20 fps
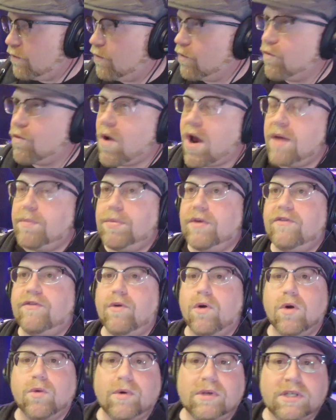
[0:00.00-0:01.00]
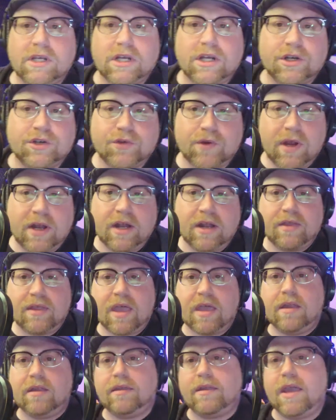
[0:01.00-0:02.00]
right before was it Katrina
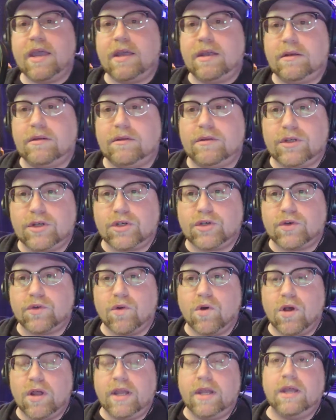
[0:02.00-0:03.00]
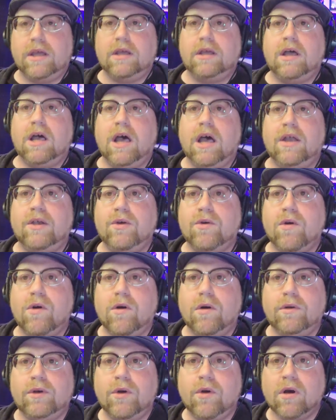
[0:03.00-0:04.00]
that that destroyed uh,
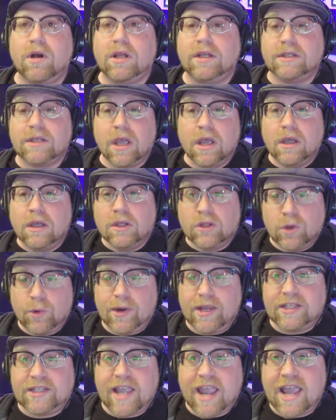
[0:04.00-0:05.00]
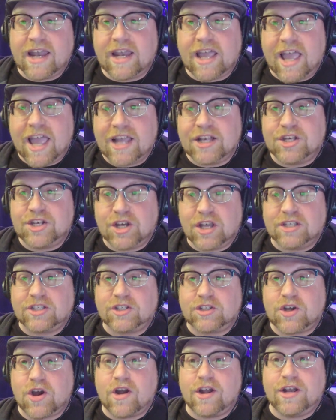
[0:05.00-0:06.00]
New New Orleans? Louisiana mm-hmm. had
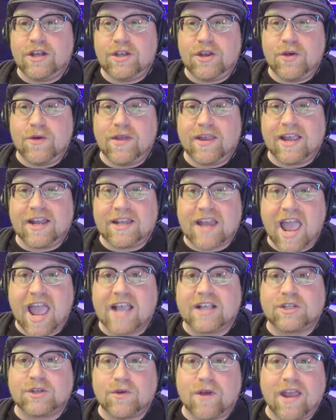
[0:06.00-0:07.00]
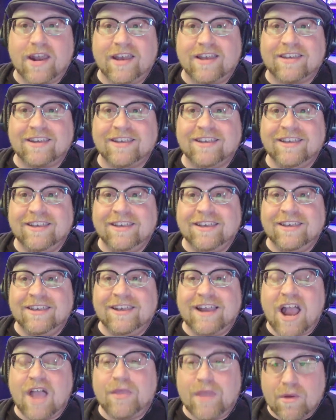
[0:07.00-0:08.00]
just started doing a tax credit,
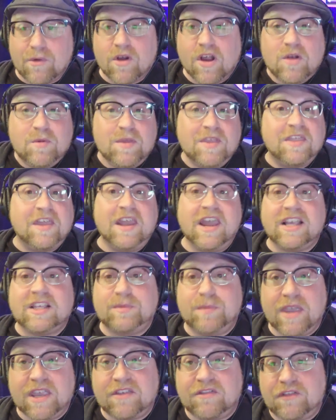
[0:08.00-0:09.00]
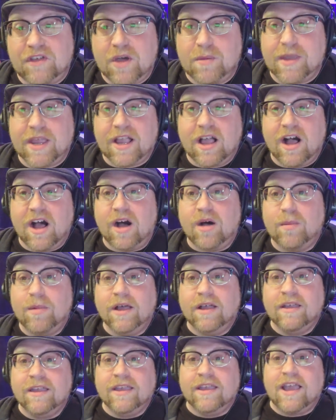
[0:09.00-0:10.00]
and they were going to be the next big filming
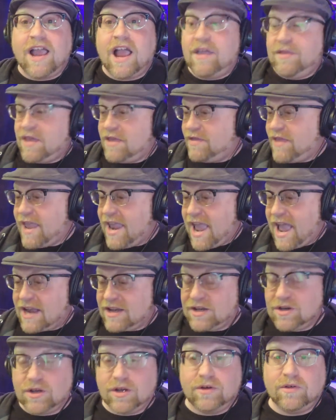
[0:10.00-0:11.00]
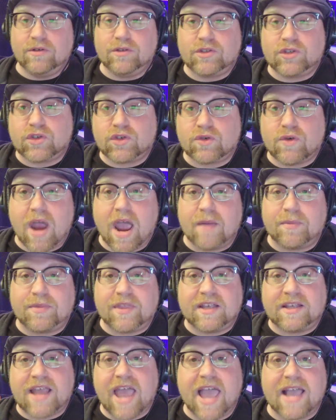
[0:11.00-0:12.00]
hub and then they had to
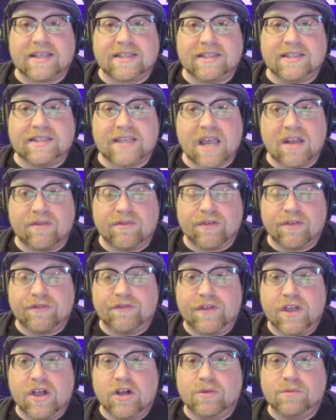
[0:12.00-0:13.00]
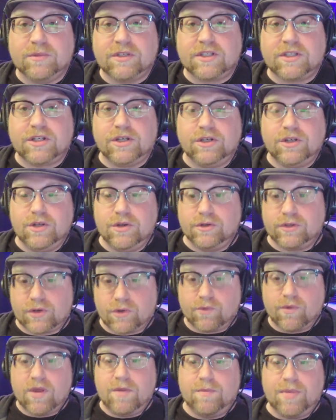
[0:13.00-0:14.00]
scrap the tax incentive for films to use
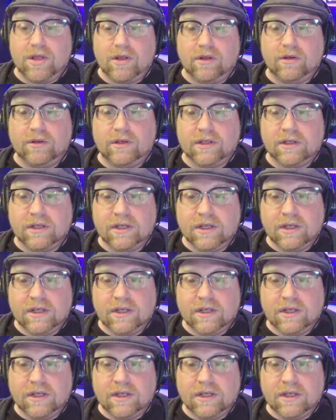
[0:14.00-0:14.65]
to rebuild